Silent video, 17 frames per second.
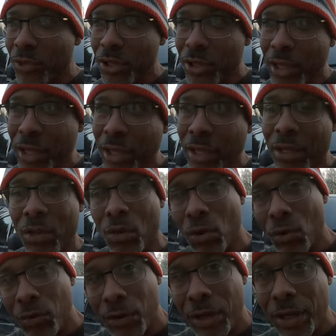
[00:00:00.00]
check it, go
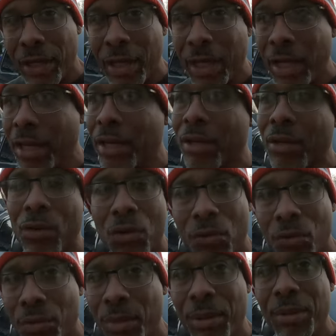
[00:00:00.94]
over it again, go
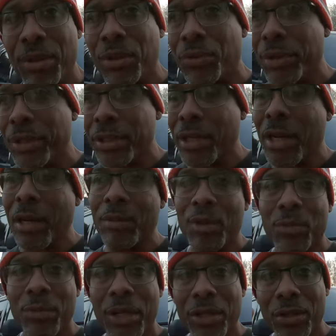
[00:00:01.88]
over it maybe three times
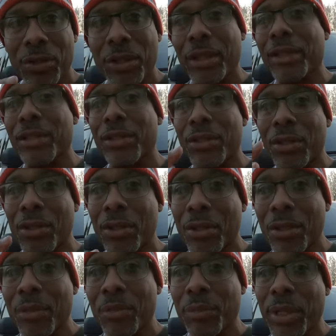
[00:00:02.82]
and make sure that there's a good